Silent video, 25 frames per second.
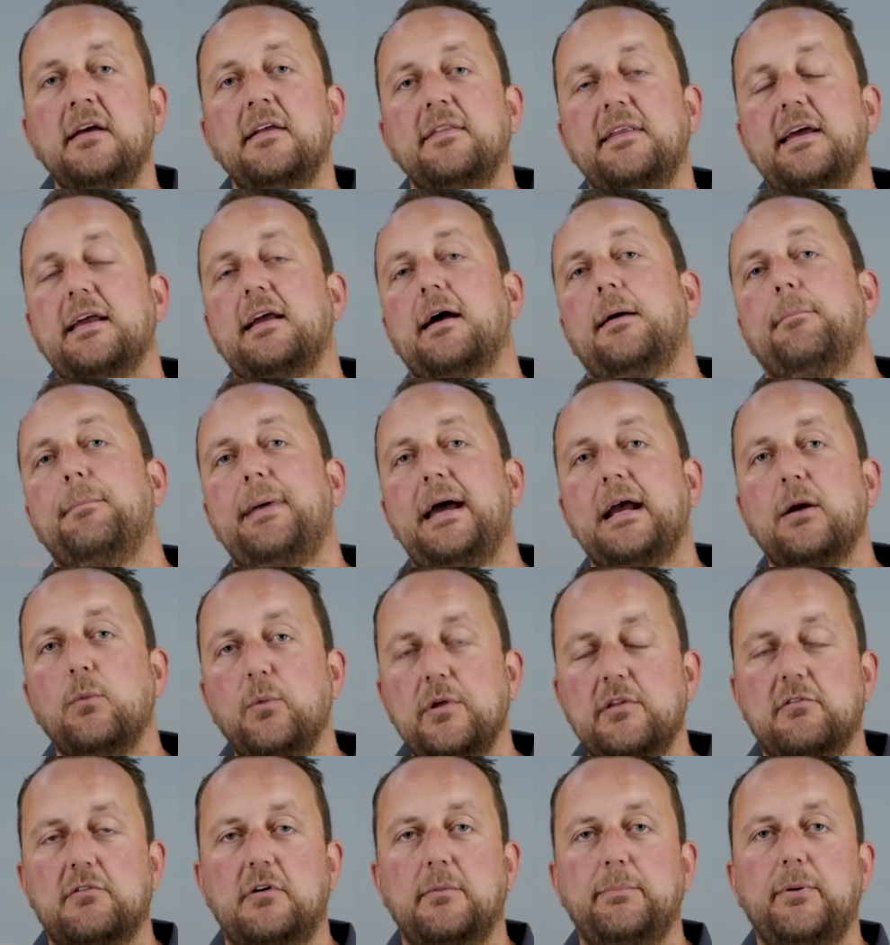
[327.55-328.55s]
They come back
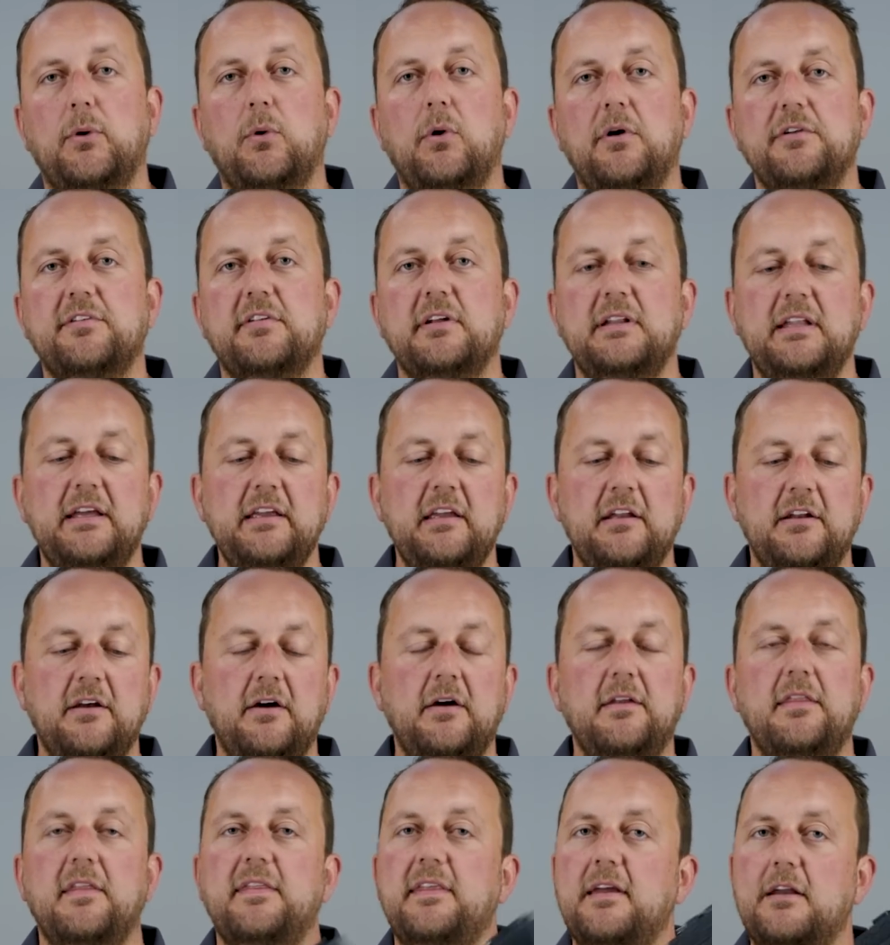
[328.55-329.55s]
with a report to let you
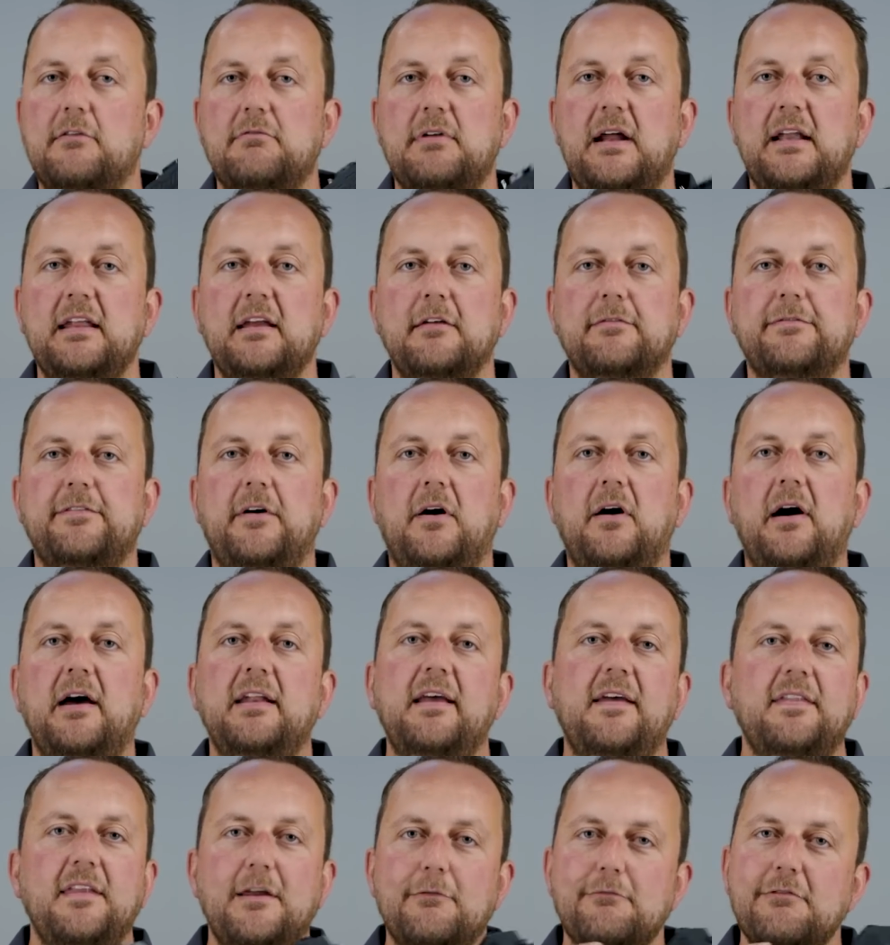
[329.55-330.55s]
know that they're running fine
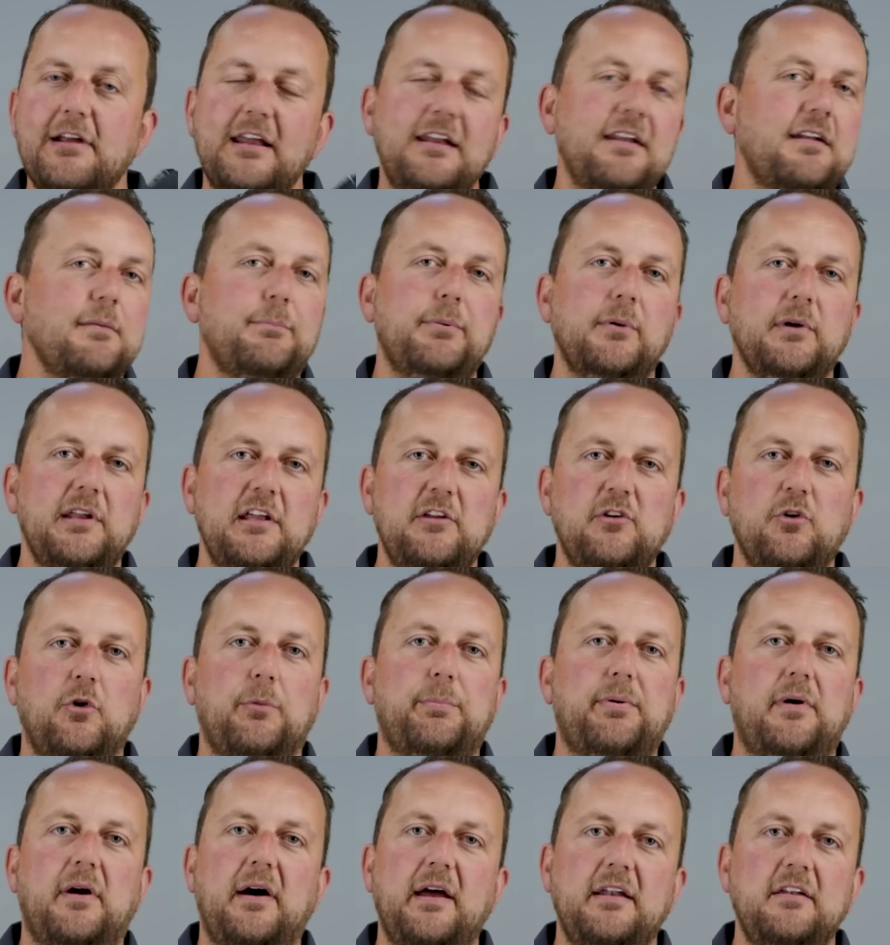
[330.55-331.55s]
and they're ready to put in your
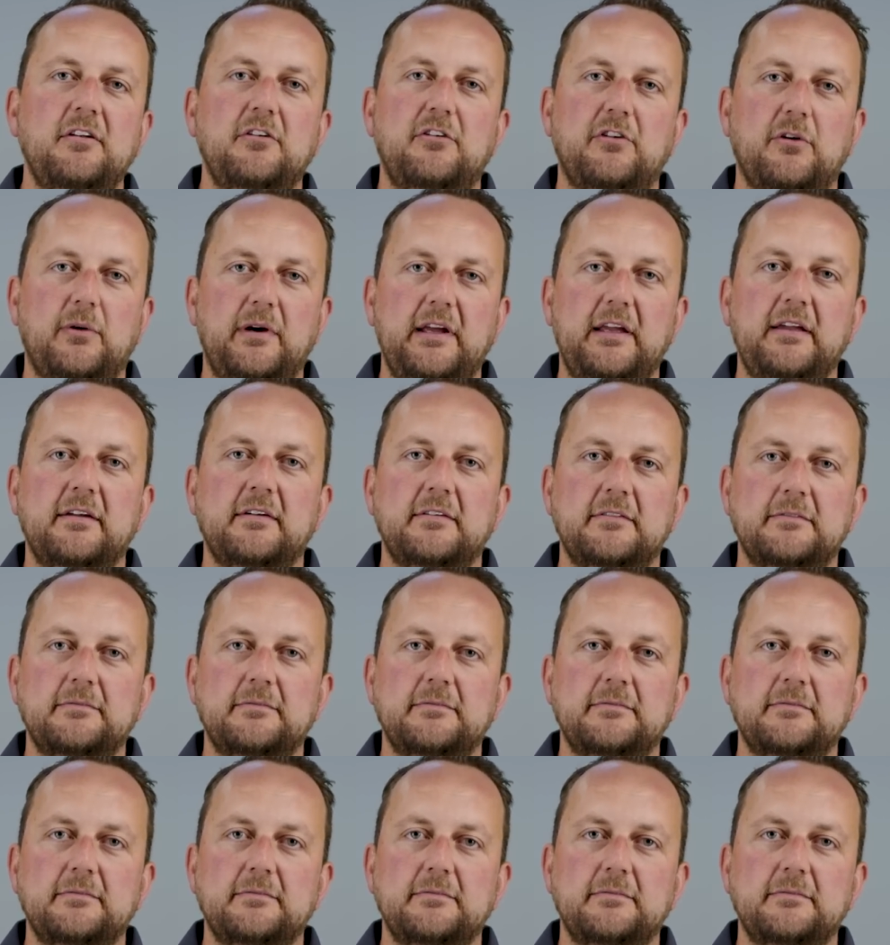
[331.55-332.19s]
pride and joy.